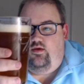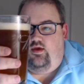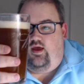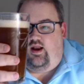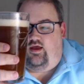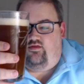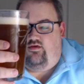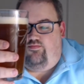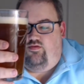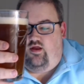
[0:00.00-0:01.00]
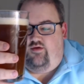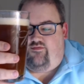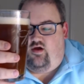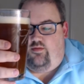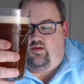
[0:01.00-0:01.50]
And I can see plenty of
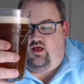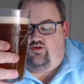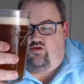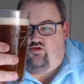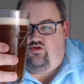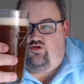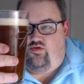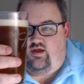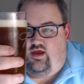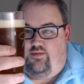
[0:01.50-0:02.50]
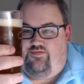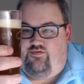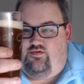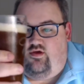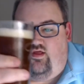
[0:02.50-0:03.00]
carbonation shooting up
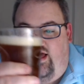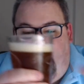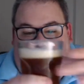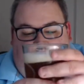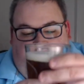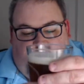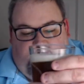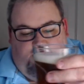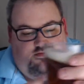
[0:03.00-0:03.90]
through the glass,